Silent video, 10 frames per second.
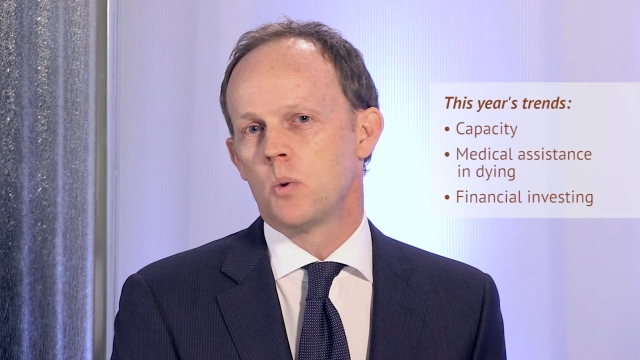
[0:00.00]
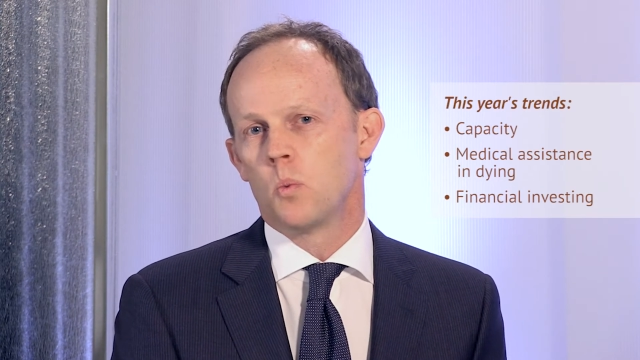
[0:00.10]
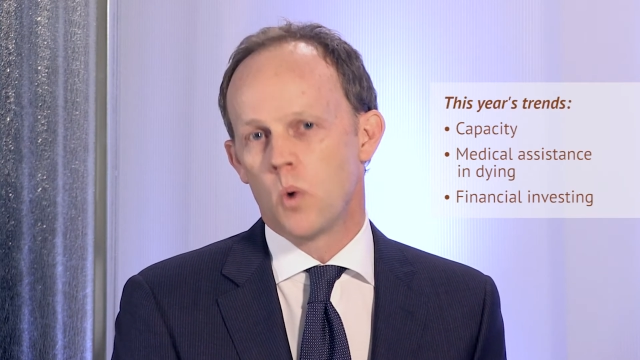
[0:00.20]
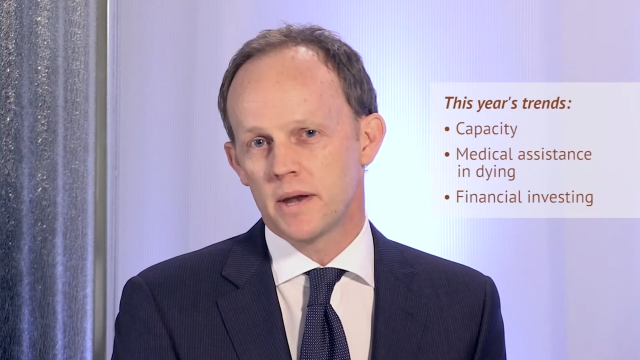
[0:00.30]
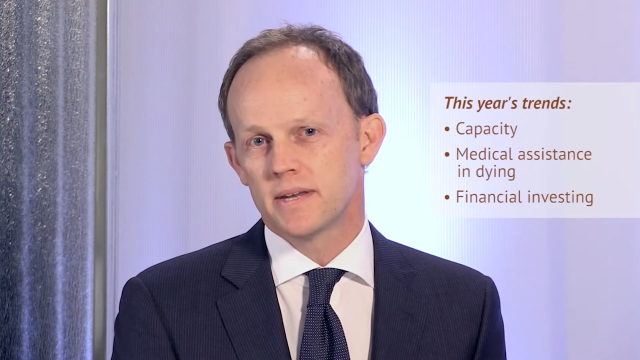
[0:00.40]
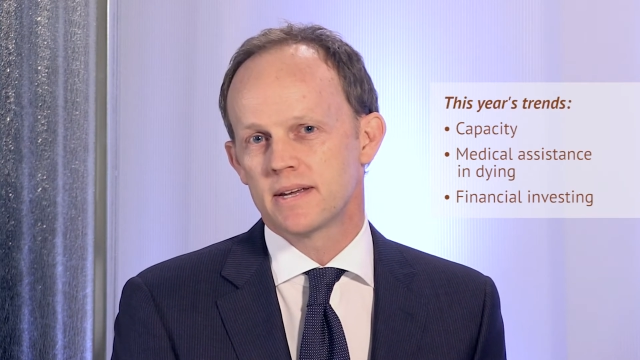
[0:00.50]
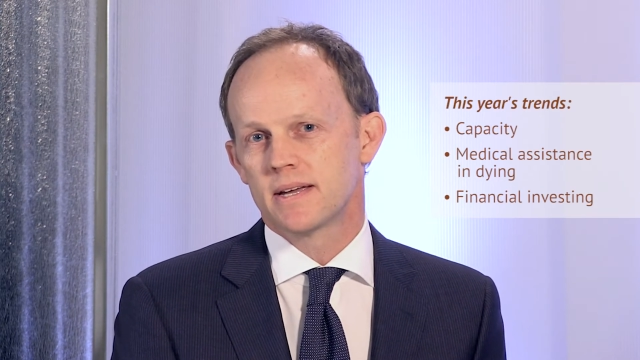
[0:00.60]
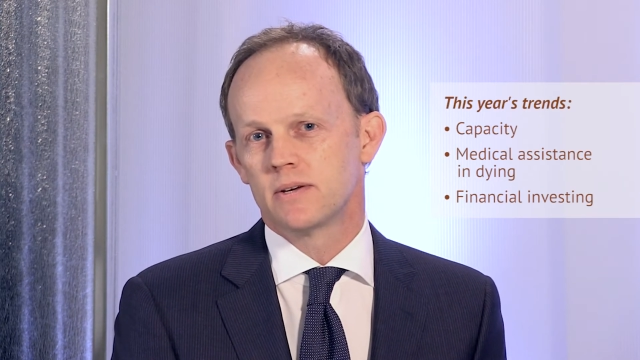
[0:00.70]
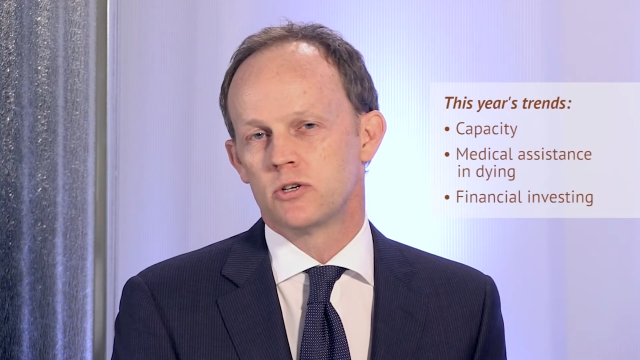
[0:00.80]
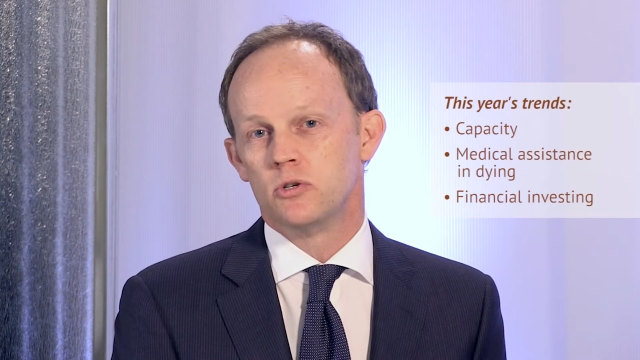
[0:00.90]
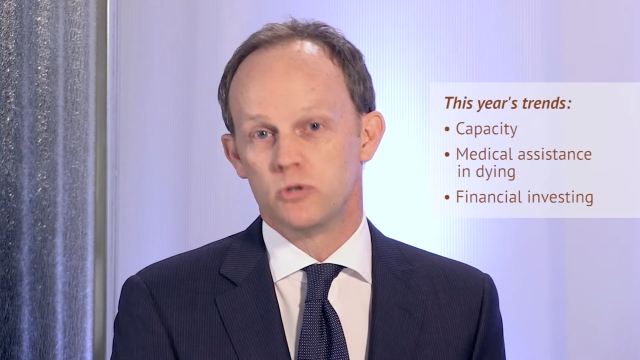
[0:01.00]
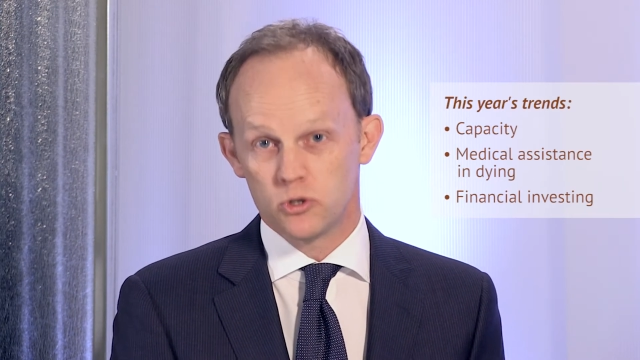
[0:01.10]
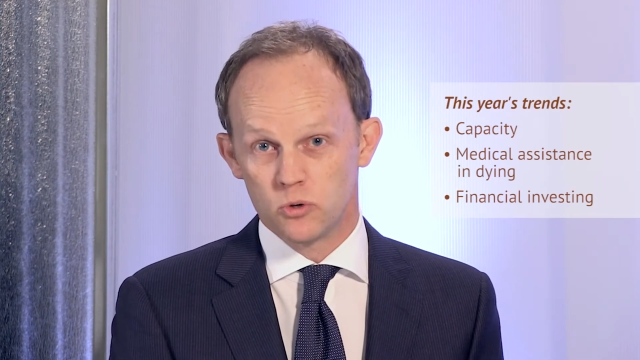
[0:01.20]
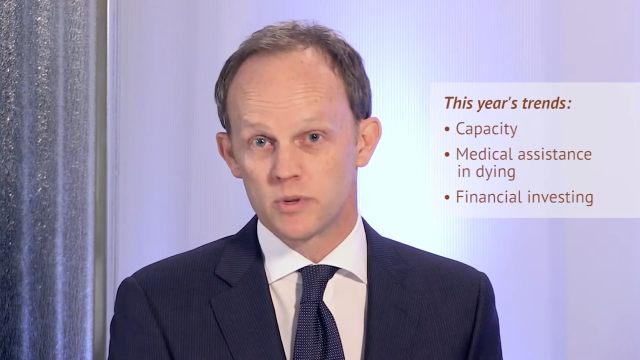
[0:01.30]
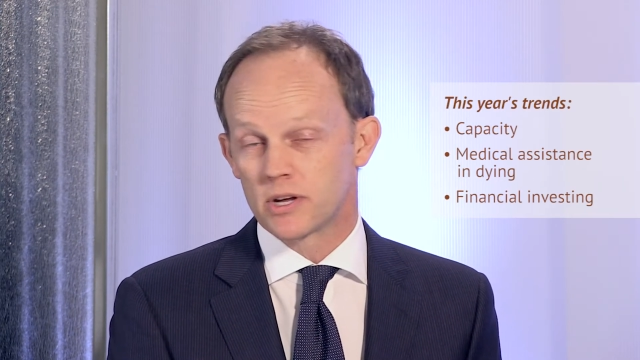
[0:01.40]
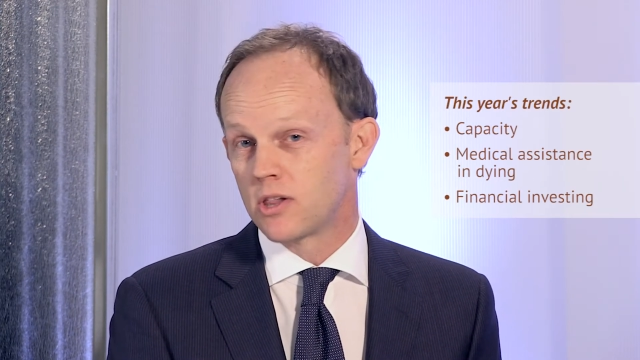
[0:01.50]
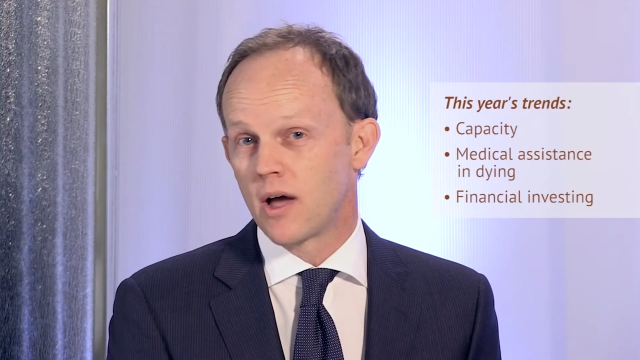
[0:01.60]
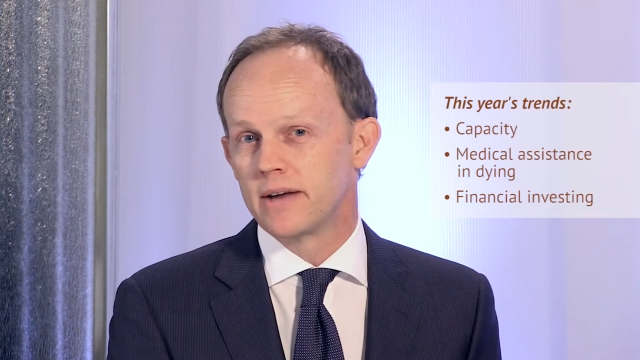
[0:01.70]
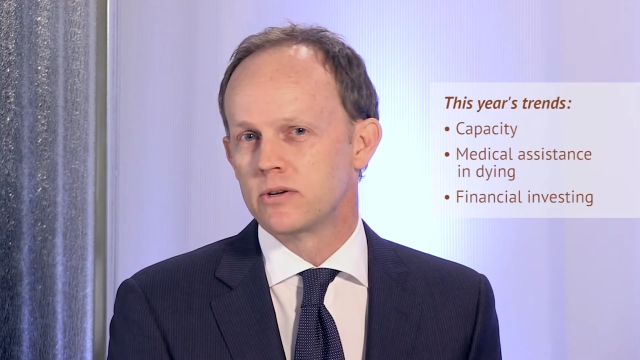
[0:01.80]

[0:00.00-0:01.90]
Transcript: What do you do with a client